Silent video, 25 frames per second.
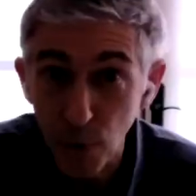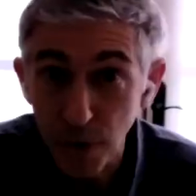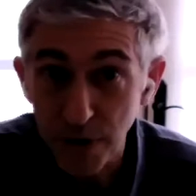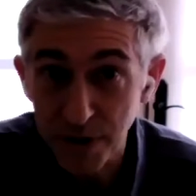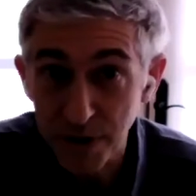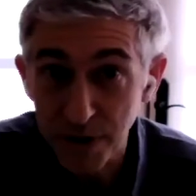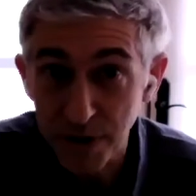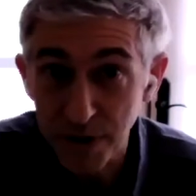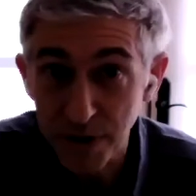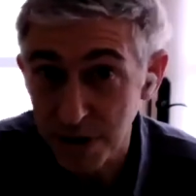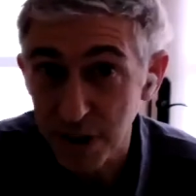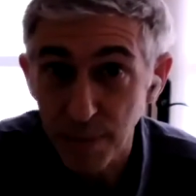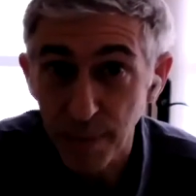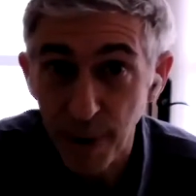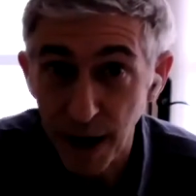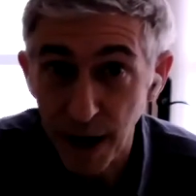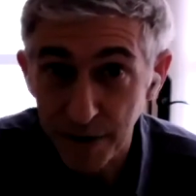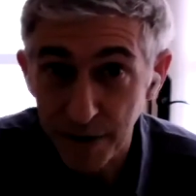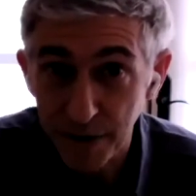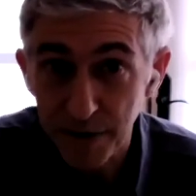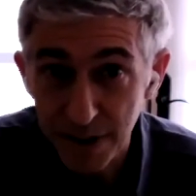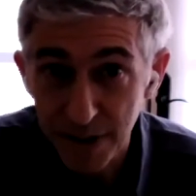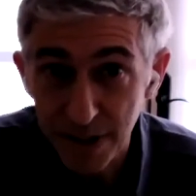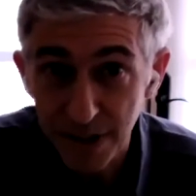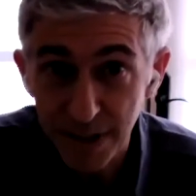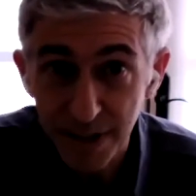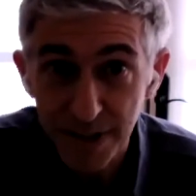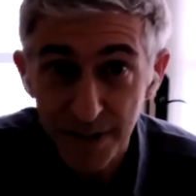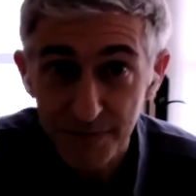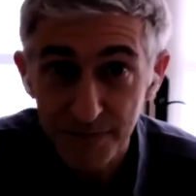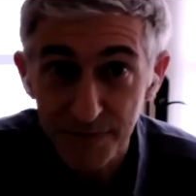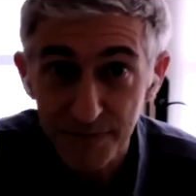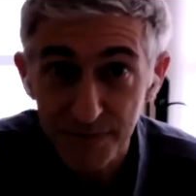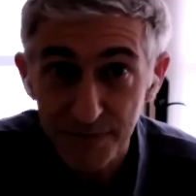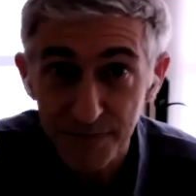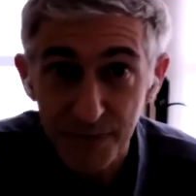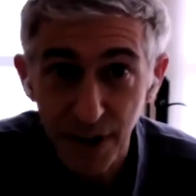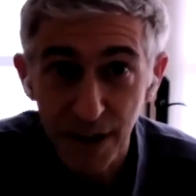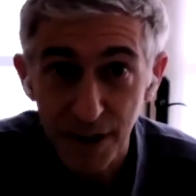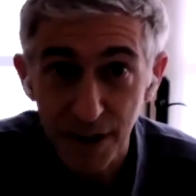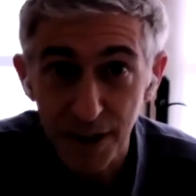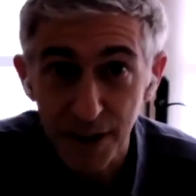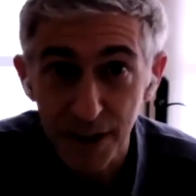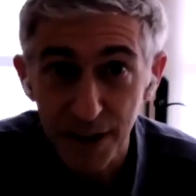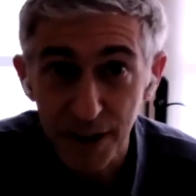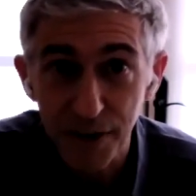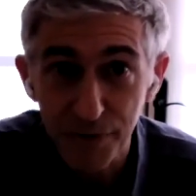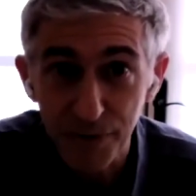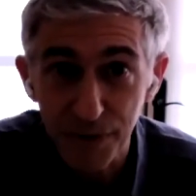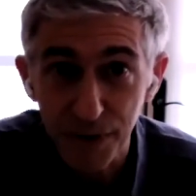can poison a democracy
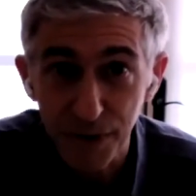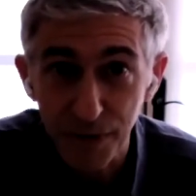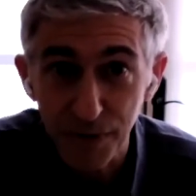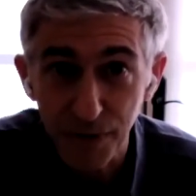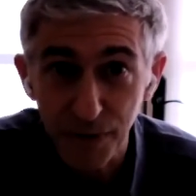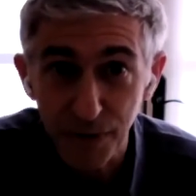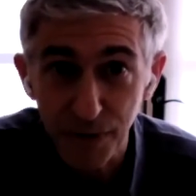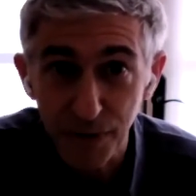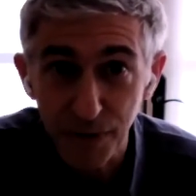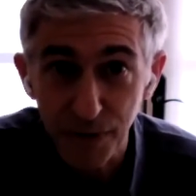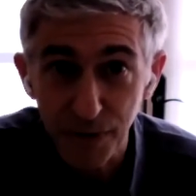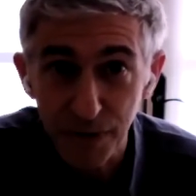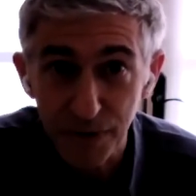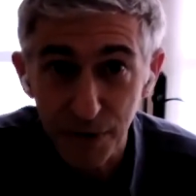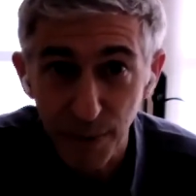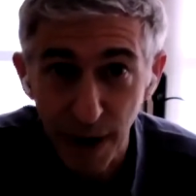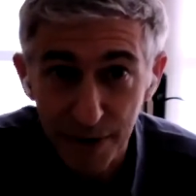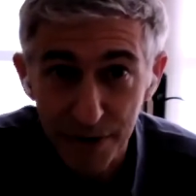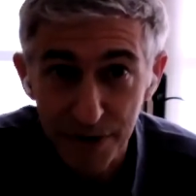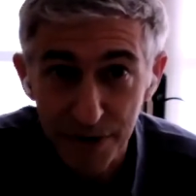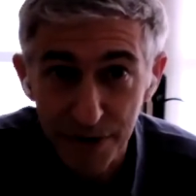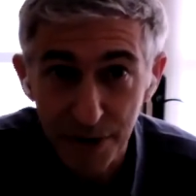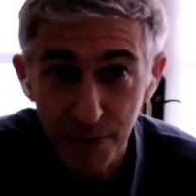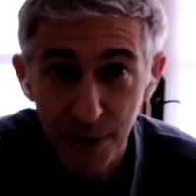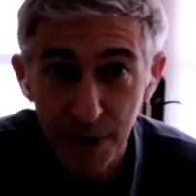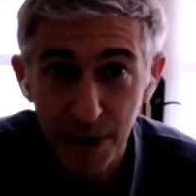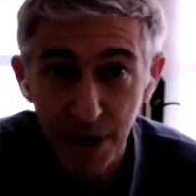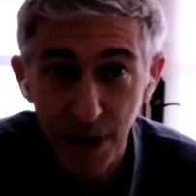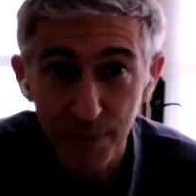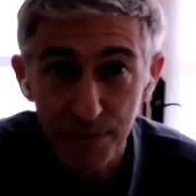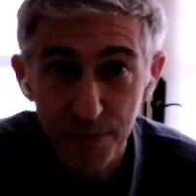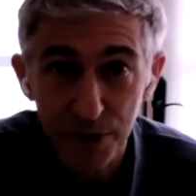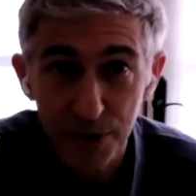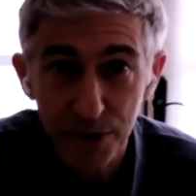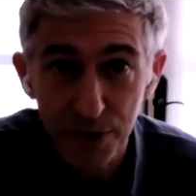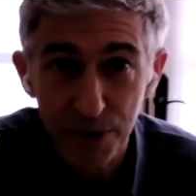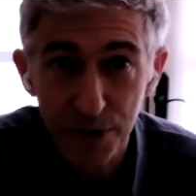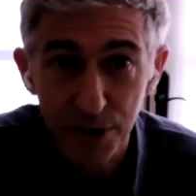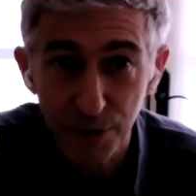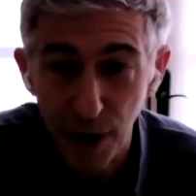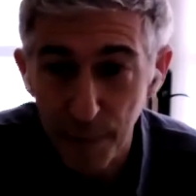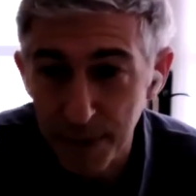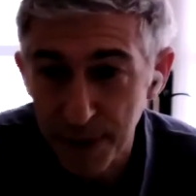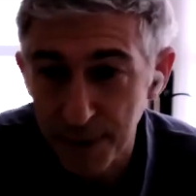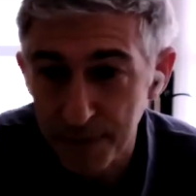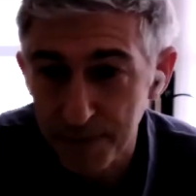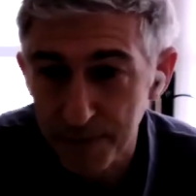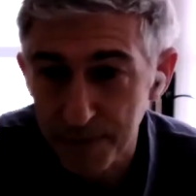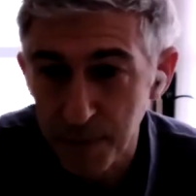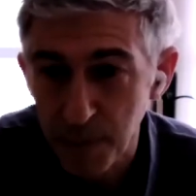uh, if, if, if democracy becomes
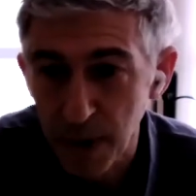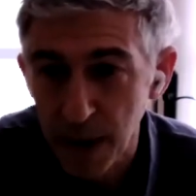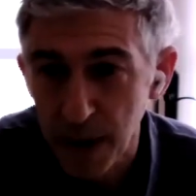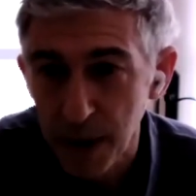corrupt.